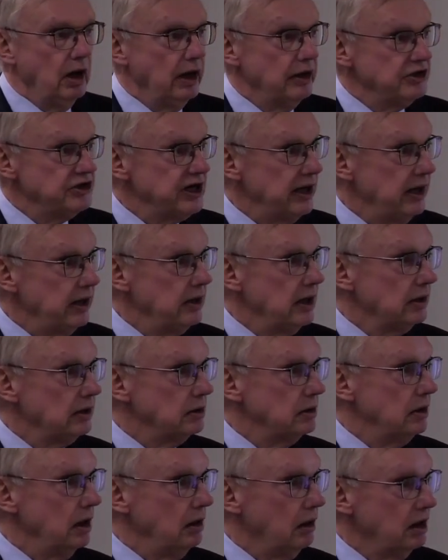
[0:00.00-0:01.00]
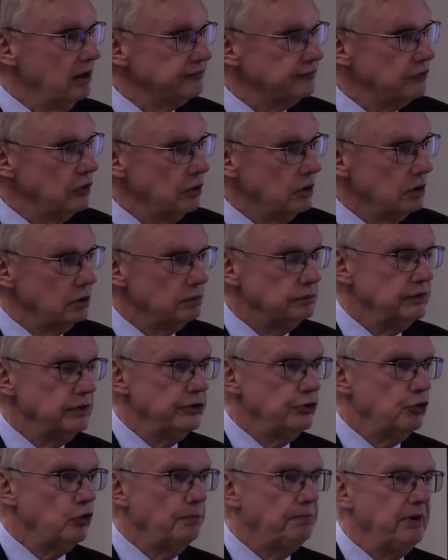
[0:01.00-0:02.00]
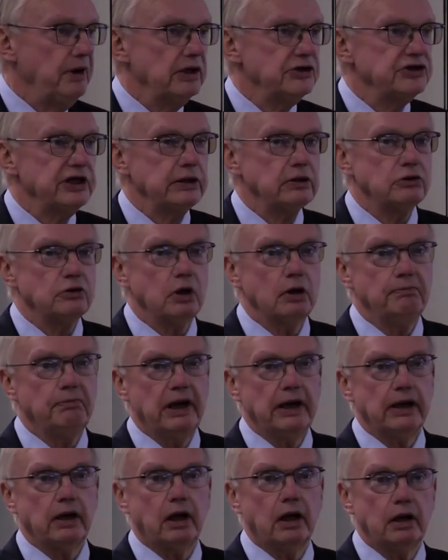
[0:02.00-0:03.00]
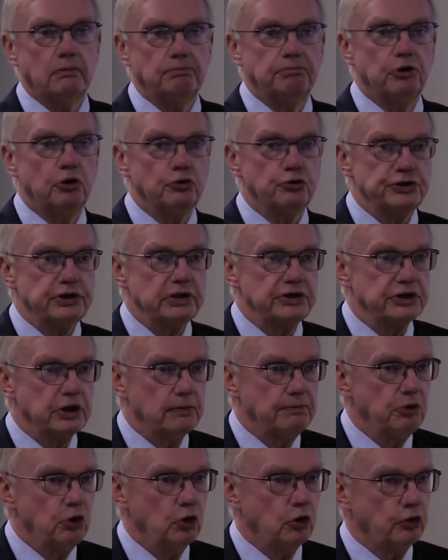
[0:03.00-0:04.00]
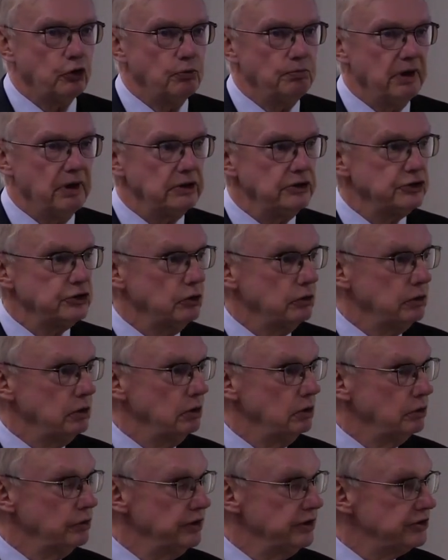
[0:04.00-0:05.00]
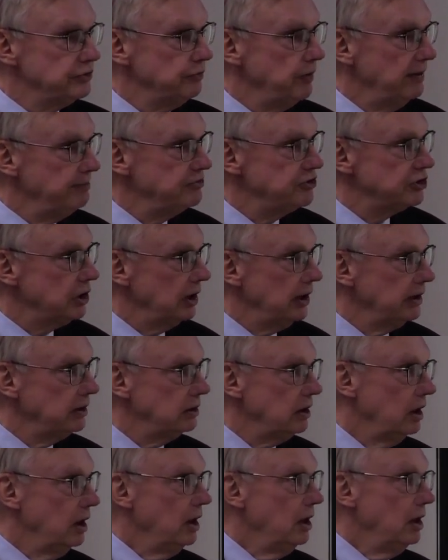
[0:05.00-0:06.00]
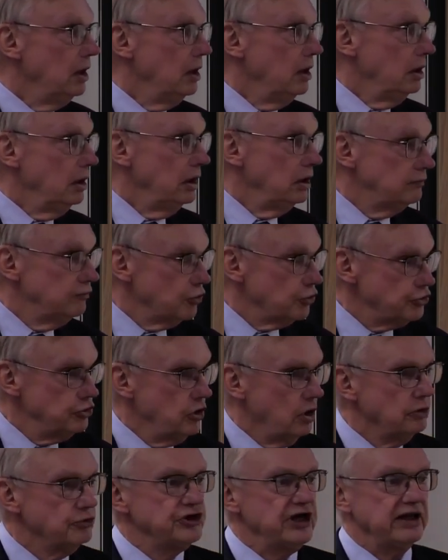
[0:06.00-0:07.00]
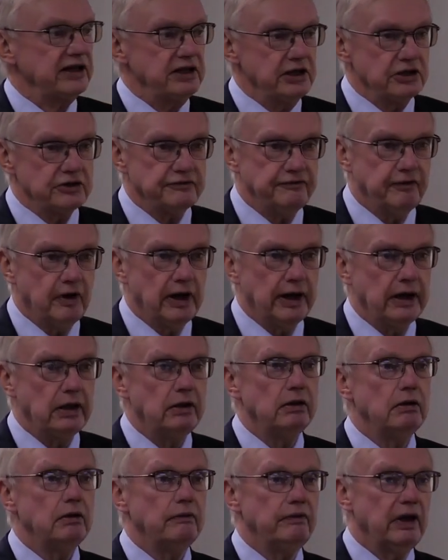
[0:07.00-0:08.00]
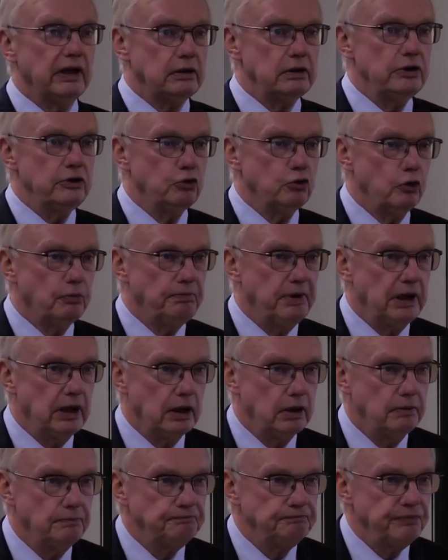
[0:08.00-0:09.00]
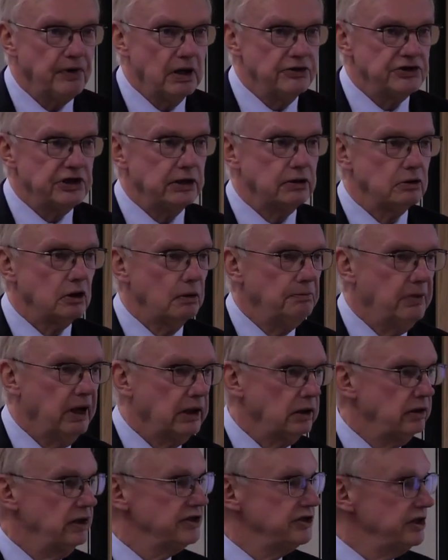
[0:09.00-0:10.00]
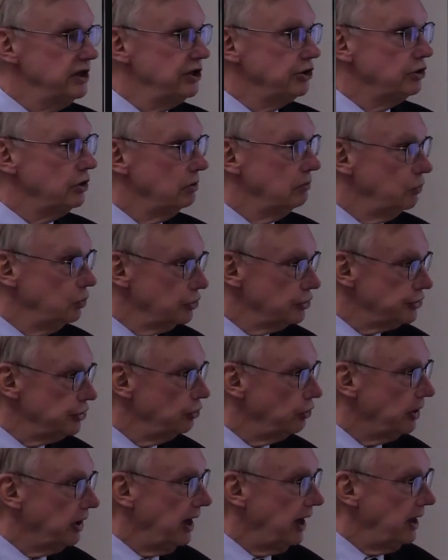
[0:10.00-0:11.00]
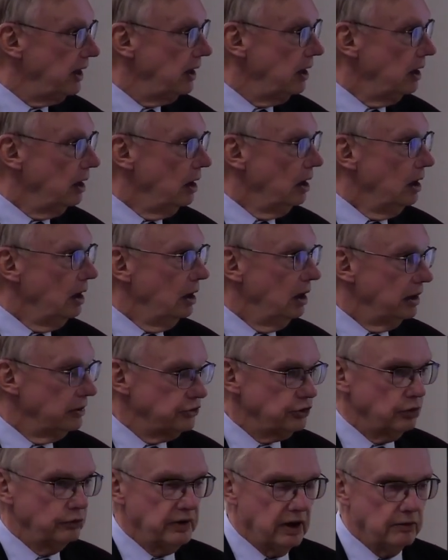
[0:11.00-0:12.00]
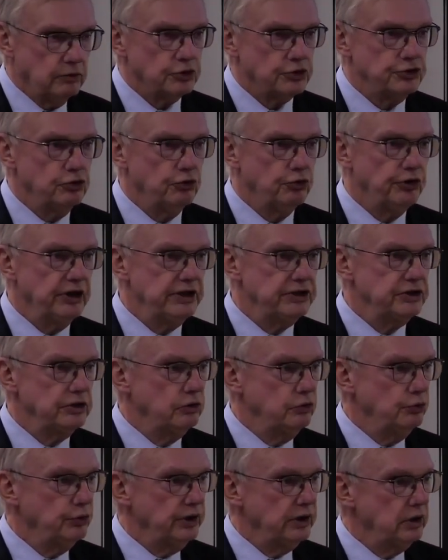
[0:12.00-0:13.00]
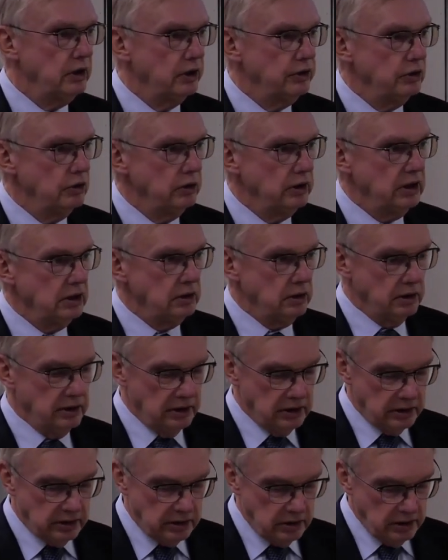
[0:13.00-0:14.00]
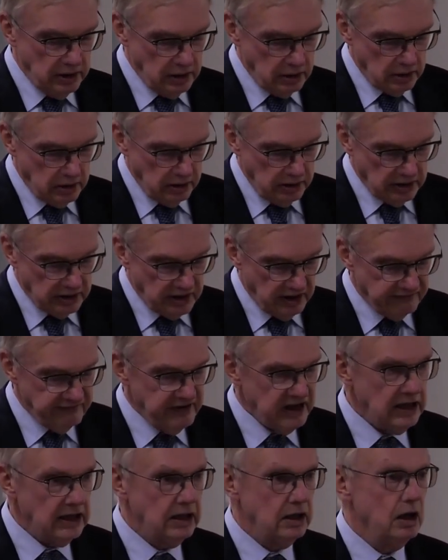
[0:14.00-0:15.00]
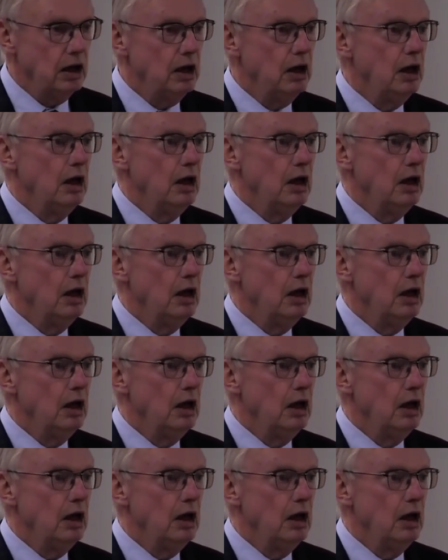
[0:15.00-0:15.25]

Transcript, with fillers: and say that after the European Central Bank had posted some documents on, on its website, it was now satisfied that the European Central Bank decision was okay, and so there was no reason to inter in, in, in intervene.